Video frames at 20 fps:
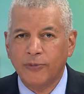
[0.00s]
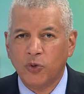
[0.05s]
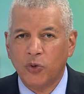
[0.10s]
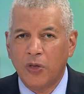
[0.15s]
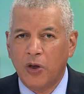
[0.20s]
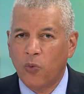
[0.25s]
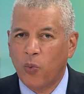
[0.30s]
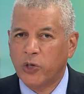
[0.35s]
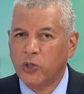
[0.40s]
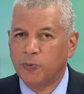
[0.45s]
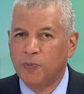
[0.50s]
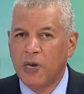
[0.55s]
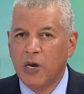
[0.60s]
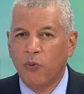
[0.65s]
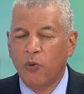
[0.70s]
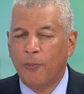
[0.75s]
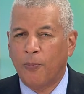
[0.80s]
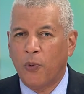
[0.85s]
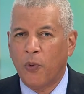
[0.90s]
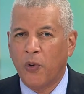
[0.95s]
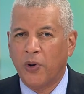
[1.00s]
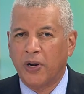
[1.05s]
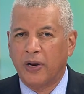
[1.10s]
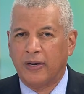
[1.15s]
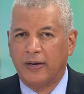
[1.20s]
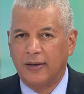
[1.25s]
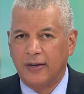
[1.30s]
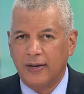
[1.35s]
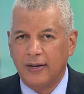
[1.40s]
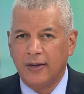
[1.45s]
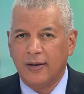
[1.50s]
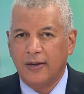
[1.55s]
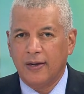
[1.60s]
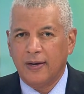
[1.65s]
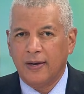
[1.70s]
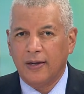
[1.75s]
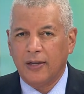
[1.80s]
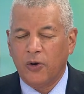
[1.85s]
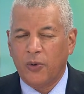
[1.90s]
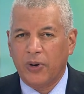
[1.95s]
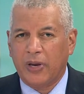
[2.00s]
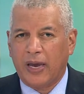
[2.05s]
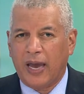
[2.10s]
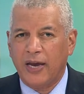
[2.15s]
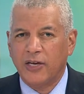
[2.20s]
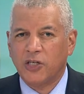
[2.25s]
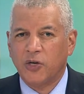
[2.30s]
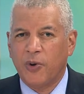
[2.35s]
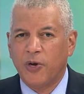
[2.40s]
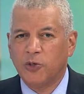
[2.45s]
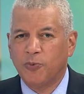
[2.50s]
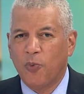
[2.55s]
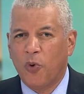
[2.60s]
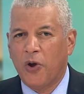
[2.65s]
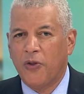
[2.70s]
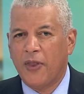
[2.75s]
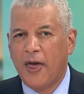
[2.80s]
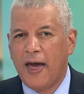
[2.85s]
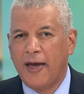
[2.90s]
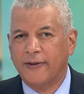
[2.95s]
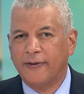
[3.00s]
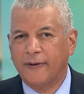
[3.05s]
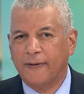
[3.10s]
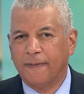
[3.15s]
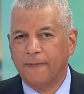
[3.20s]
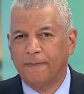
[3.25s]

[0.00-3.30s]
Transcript: than what's being reported. Laura Caso has more on that.